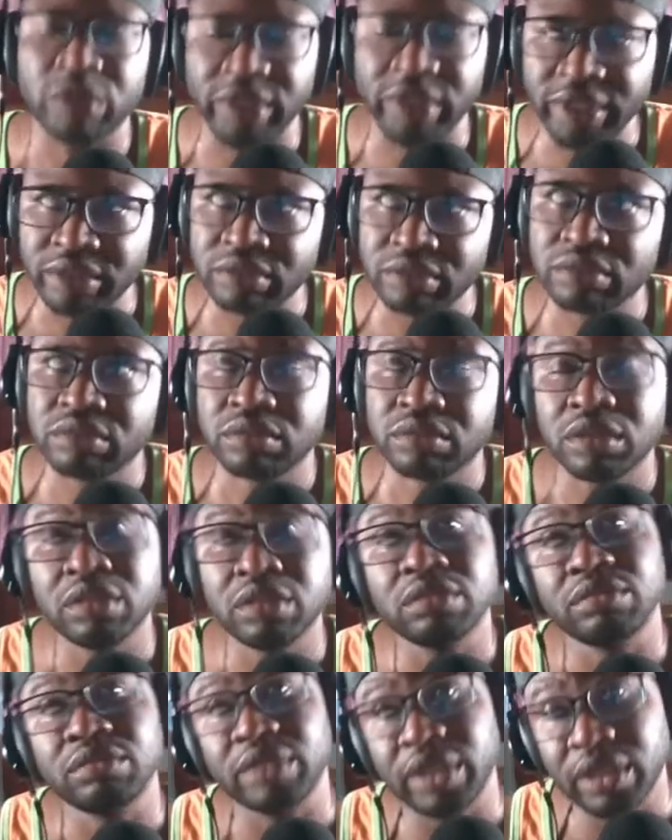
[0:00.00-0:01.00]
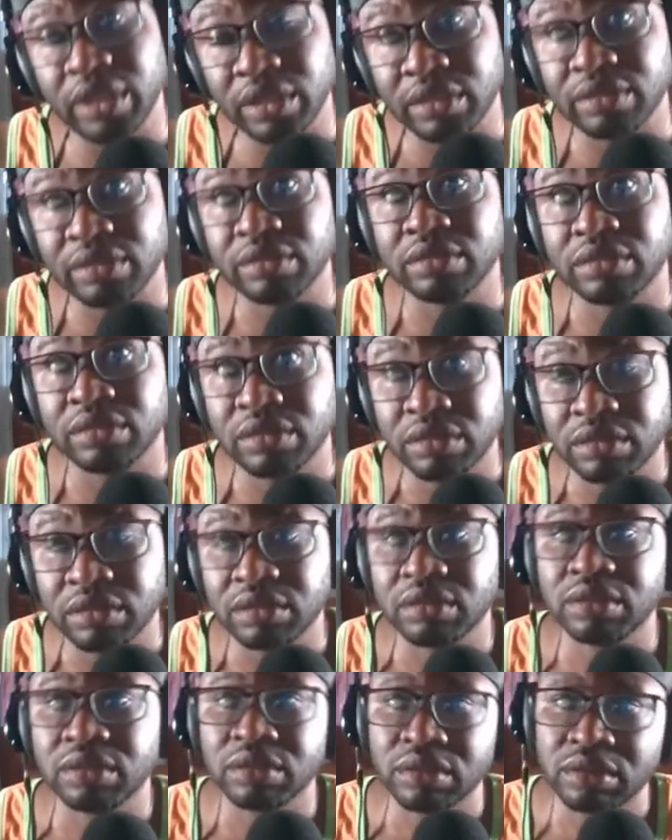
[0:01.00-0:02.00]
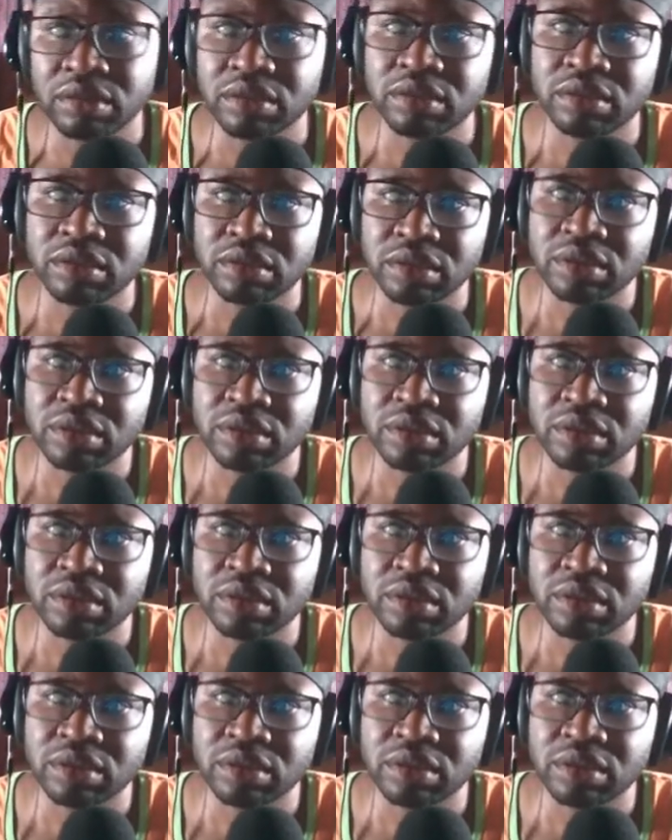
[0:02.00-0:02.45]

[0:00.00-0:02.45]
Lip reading: You know, frozen captain. Yeah. He's still a captain now.